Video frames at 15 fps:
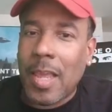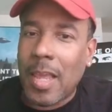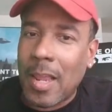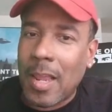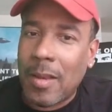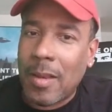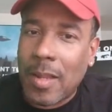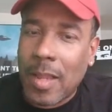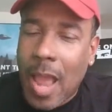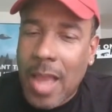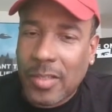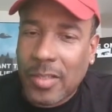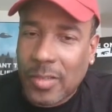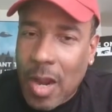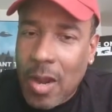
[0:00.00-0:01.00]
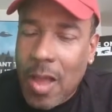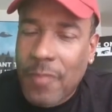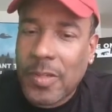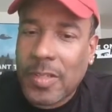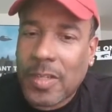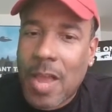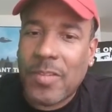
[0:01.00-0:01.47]
And I start
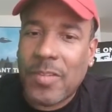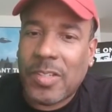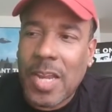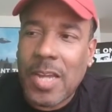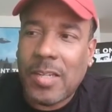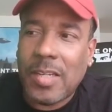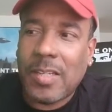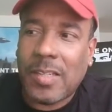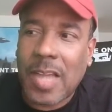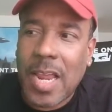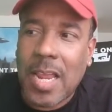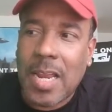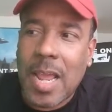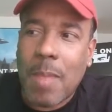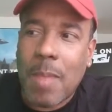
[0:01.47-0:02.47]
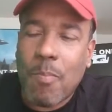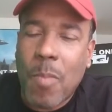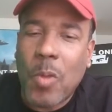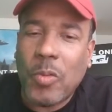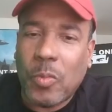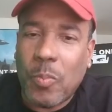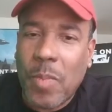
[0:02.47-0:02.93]
off this conversation saying that
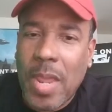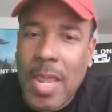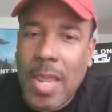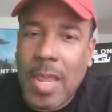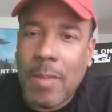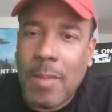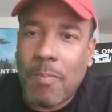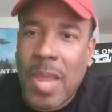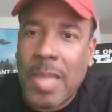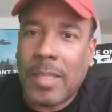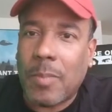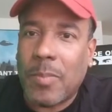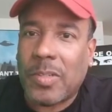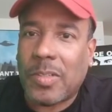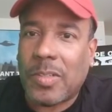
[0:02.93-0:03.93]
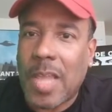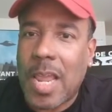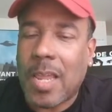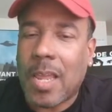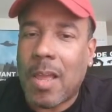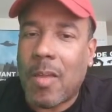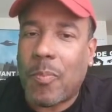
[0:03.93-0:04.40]
most men make the
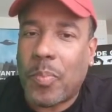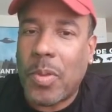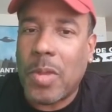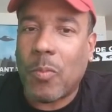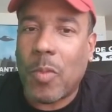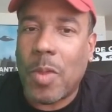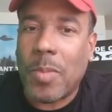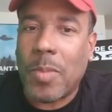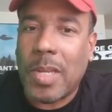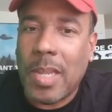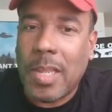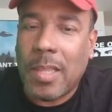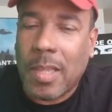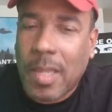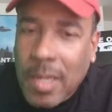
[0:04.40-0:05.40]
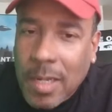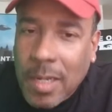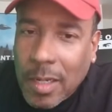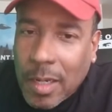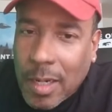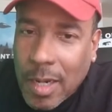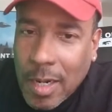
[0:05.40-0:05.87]
mistake of putting women either
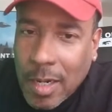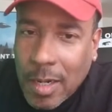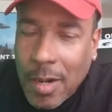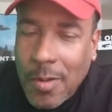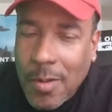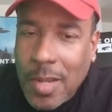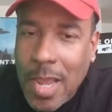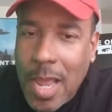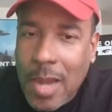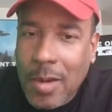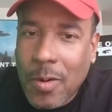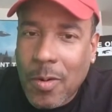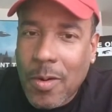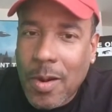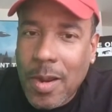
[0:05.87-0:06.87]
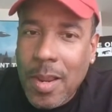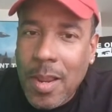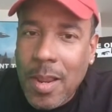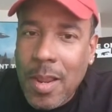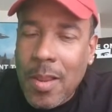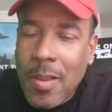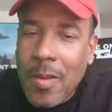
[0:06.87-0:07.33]
in the good girl category
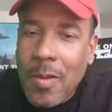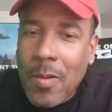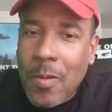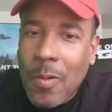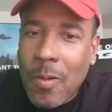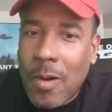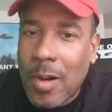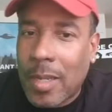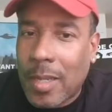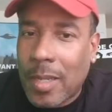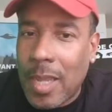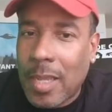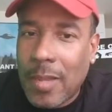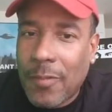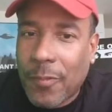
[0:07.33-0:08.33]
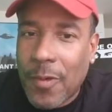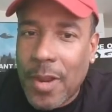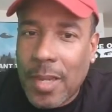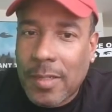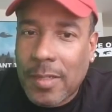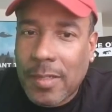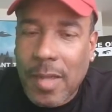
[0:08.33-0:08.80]
or the kinky
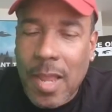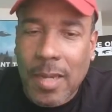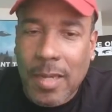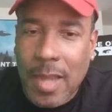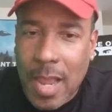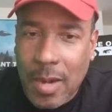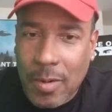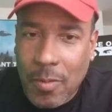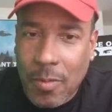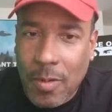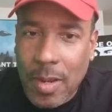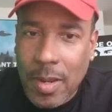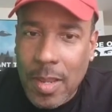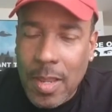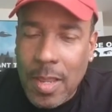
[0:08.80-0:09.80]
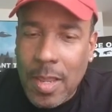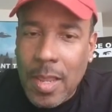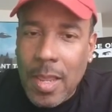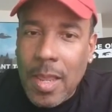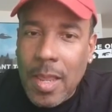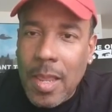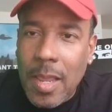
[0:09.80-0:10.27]
freak slut category.
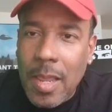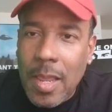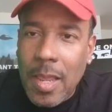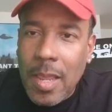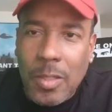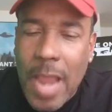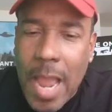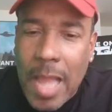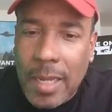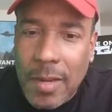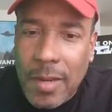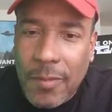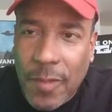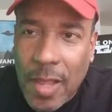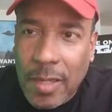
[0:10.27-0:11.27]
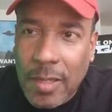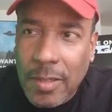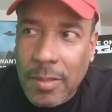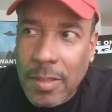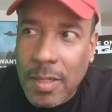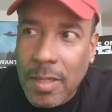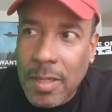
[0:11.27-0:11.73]
Here's the reality,
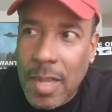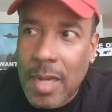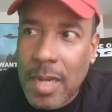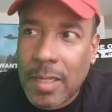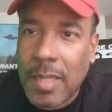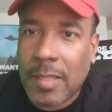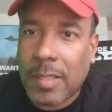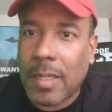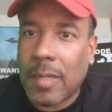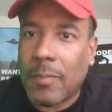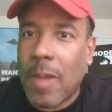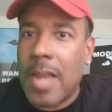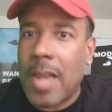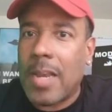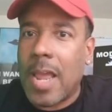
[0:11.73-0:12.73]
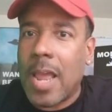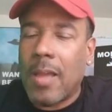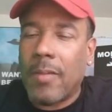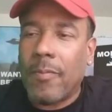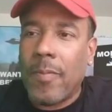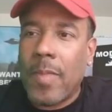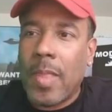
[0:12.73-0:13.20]
fellas, that are listening right now.